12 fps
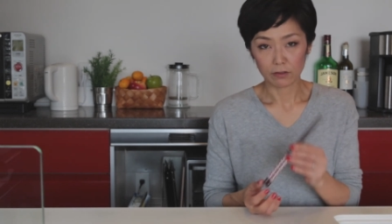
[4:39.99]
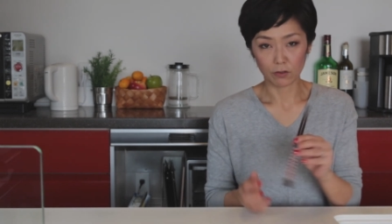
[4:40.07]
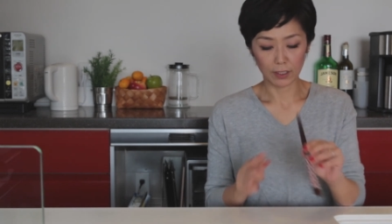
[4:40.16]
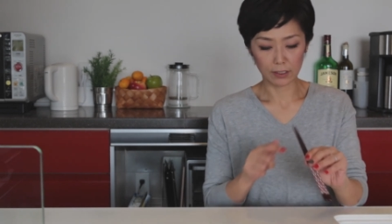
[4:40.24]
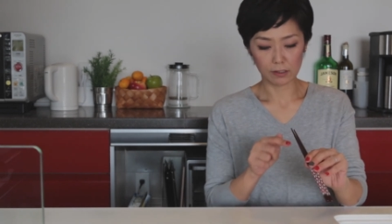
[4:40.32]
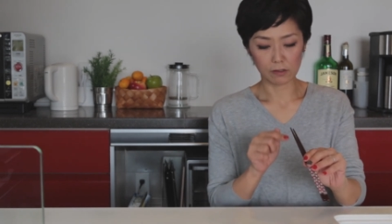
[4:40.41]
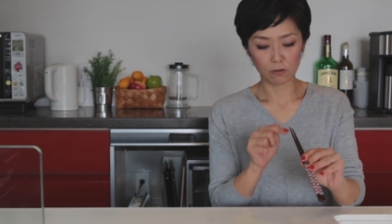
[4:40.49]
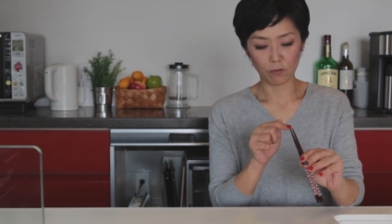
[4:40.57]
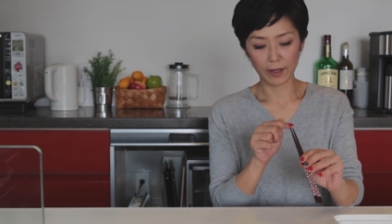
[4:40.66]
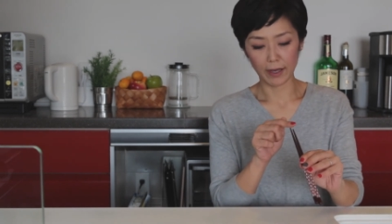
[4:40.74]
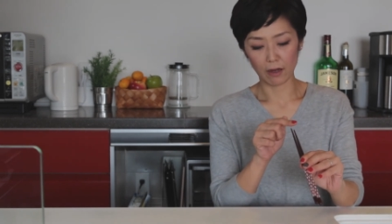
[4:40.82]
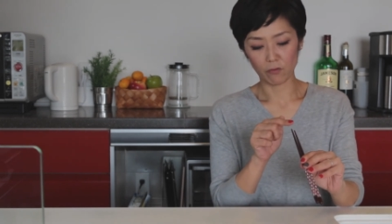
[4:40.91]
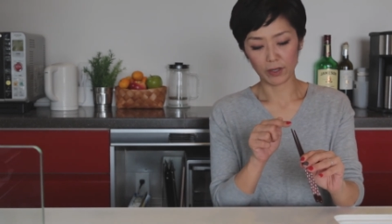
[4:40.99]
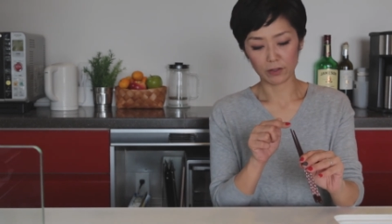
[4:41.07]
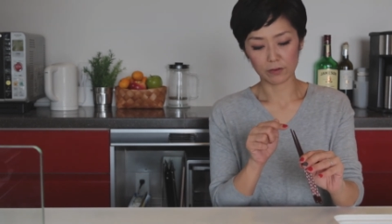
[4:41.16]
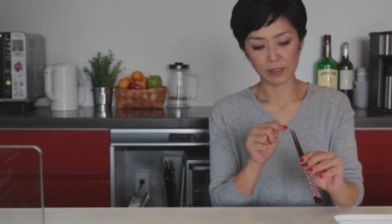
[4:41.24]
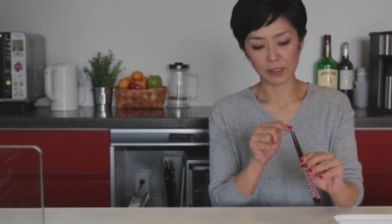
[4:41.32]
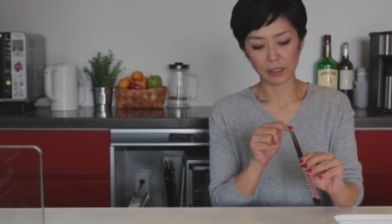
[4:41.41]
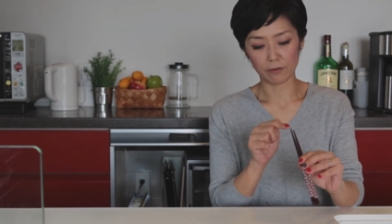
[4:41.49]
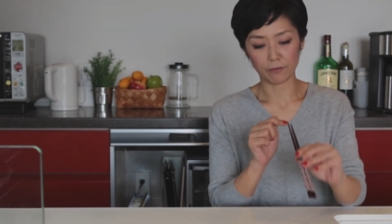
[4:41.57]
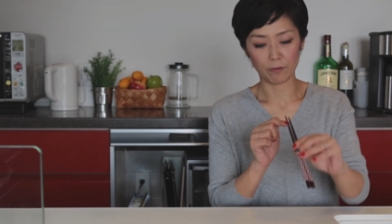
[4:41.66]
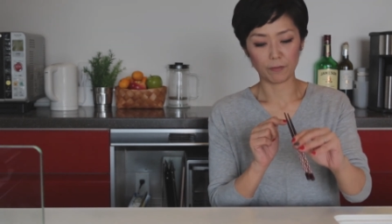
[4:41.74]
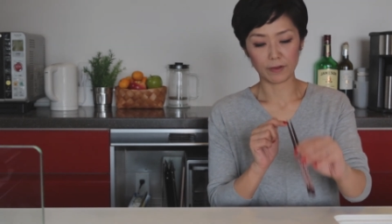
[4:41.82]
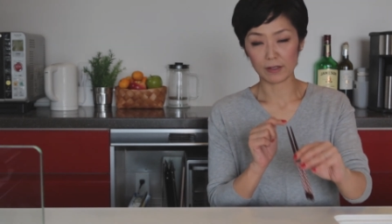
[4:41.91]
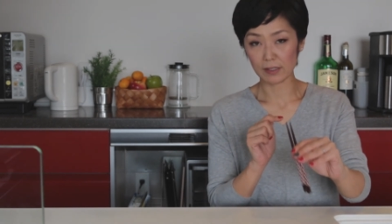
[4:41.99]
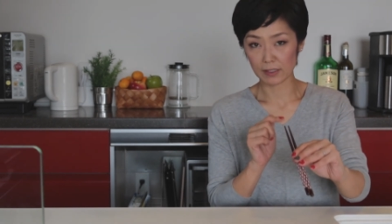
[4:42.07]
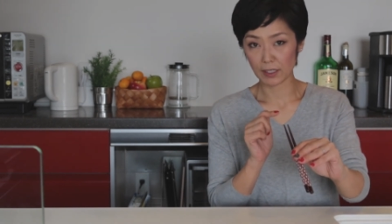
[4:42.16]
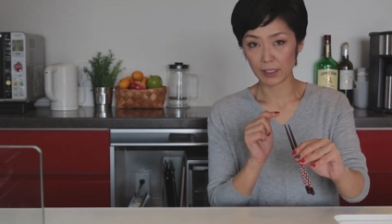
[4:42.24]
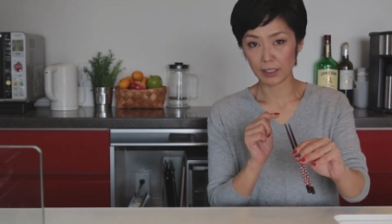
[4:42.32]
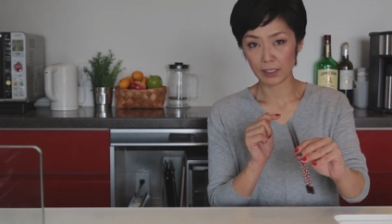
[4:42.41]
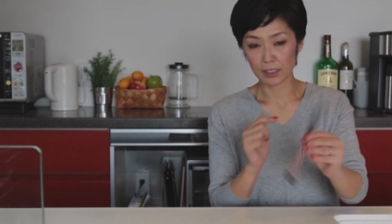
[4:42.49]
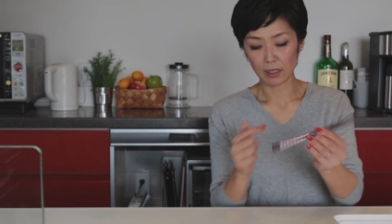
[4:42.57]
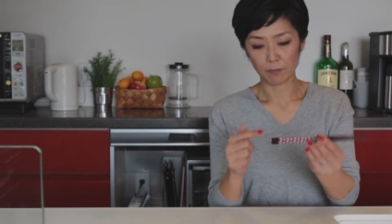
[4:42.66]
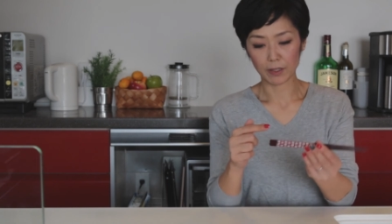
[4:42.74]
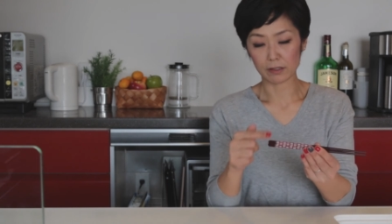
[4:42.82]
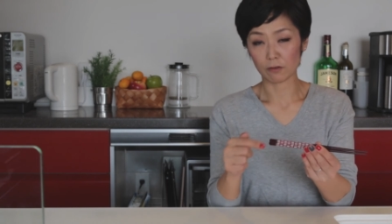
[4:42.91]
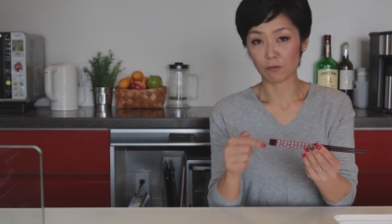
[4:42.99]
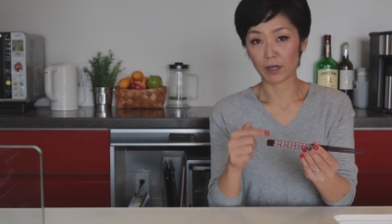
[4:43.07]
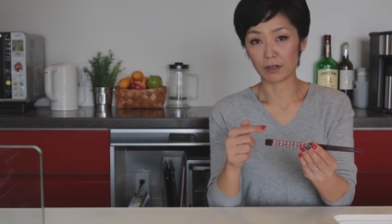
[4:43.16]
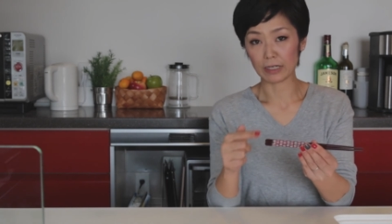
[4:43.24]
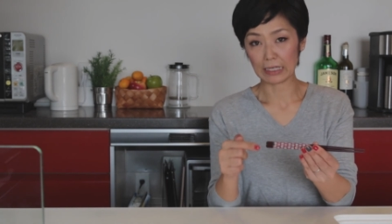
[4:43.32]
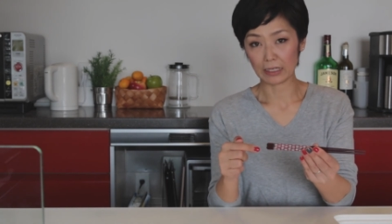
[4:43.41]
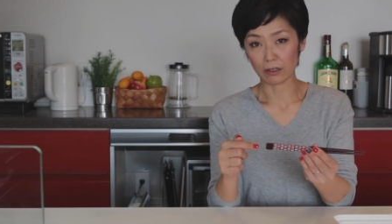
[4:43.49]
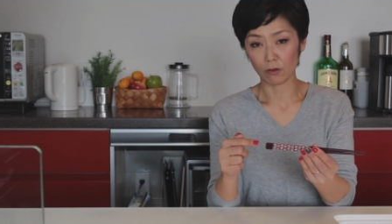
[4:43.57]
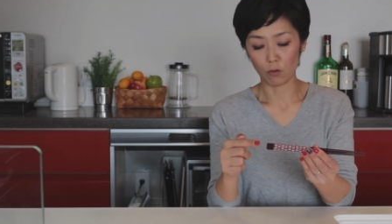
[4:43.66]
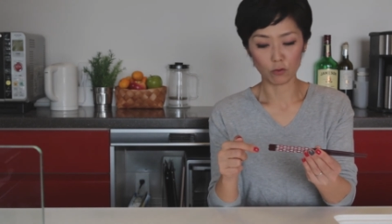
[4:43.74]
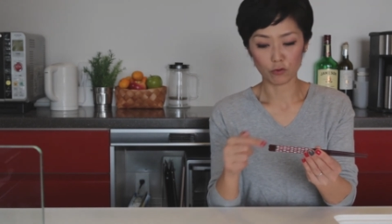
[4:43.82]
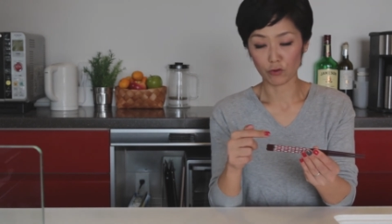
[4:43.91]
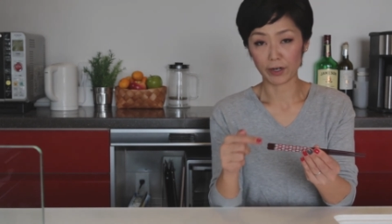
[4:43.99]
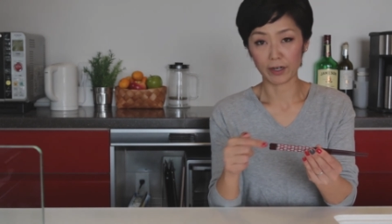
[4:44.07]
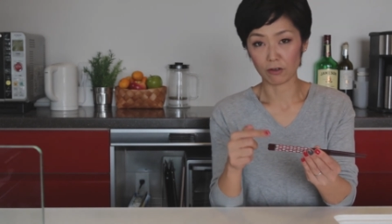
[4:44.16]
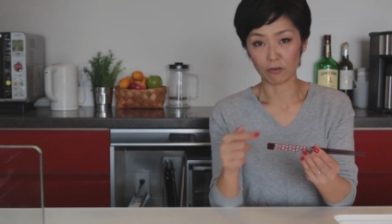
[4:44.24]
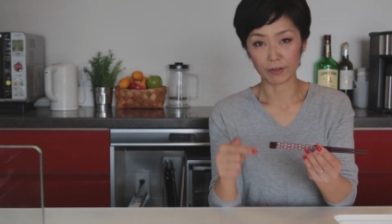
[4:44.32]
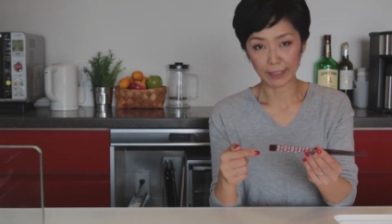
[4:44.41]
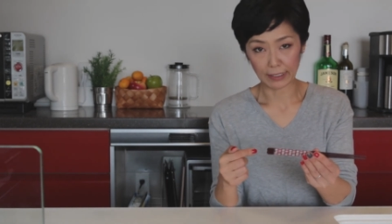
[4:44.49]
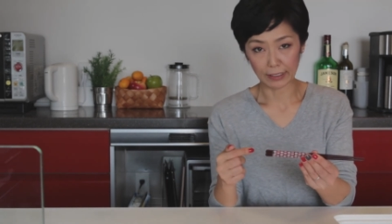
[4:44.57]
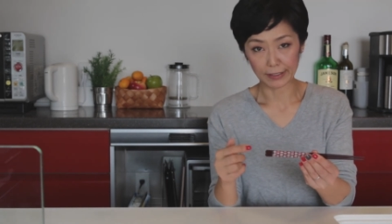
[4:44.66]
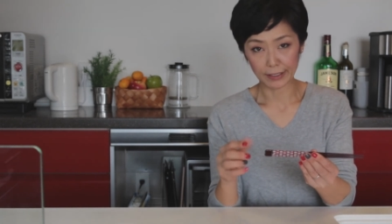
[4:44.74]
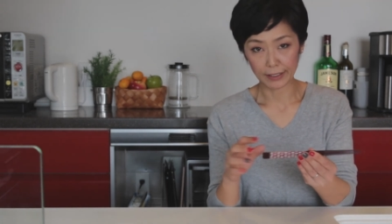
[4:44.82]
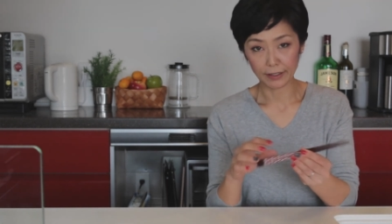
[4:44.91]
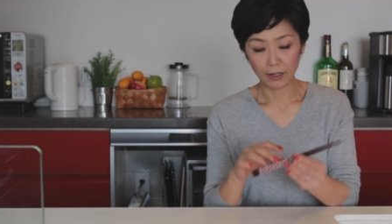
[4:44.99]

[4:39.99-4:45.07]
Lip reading: so it's square when you see from this side, like round here or triangle here.